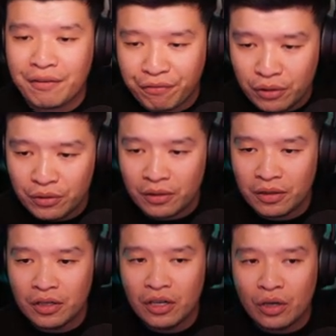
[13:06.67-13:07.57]
fruit,
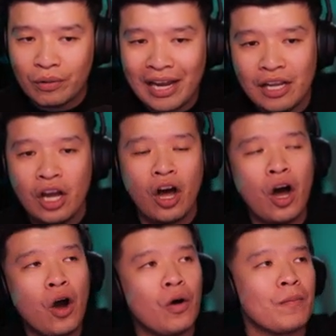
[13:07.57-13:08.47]
right?
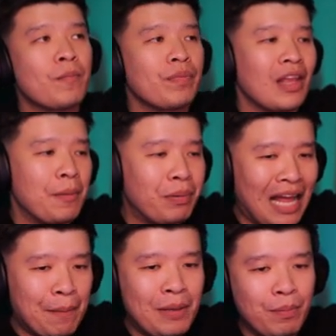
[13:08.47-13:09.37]
Oh,
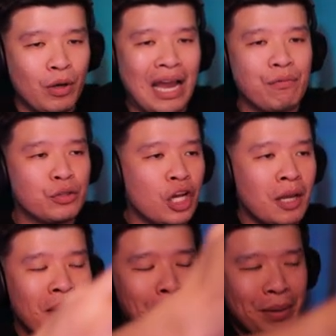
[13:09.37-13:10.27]
Black people, everyone's
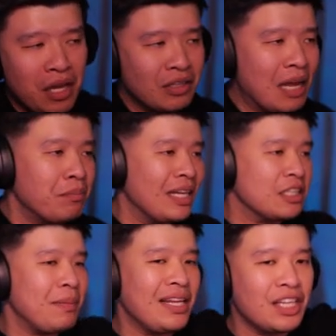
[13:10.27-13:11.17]
talking about BLM.
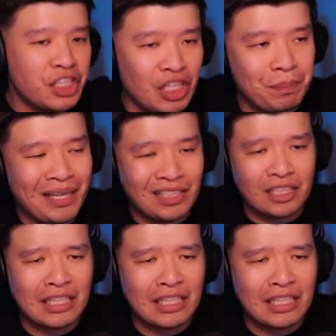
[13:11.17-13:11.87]
Let's make this shit, because this